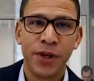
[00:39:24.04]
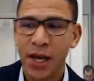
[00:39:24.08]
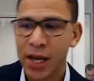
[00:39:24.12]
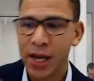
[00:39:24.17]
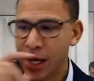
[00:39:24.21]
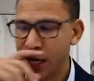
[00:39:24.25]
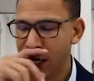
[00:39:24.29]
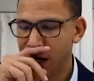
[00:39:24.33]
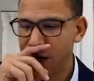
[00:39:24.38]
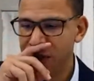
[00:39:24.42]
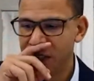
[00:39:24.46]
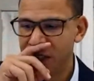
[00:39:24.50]

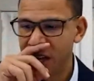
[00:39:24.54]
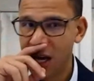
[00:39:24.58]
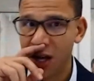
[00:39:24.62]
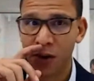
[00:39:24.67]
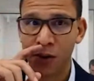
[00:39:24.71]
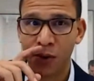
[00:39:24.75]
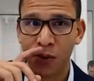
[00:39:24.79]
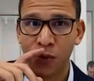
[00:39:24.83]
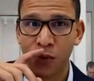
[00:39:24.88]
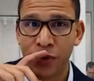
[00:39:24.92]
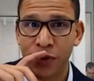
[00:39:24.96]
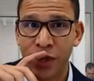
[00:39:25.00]
and they
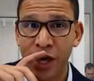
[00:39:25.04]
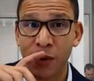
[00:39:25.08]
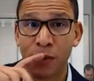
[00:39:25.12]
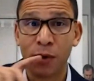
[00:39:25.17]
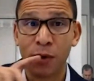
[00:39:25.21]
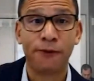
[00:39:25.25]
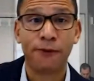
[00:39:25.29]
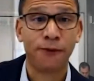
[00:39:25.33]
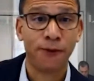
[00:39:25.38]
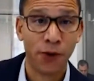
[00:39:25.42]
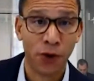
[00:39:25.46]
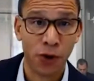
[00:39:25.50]

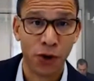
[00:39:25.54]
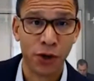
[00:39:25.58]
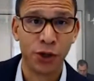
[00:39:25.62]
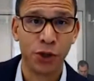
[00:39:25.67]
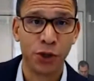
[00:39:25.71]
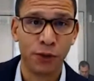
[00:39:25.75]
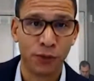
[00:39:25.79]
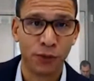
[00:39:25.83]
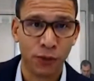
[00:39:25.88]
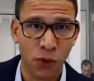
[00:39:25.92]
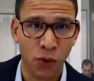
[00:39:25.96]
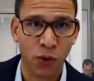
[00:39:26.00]
refer you,
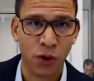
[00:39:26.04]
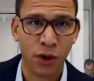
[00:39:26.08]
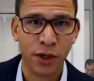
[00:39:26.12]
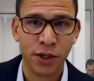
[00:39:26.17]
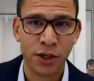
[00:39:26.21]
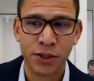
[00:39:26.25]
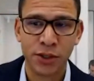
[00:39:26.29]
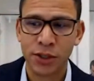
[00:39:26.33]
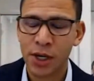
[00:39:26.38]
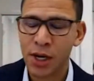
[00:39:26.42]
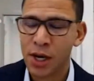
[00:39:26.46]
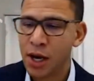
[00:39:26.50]
of
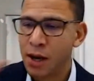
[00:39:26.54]
course,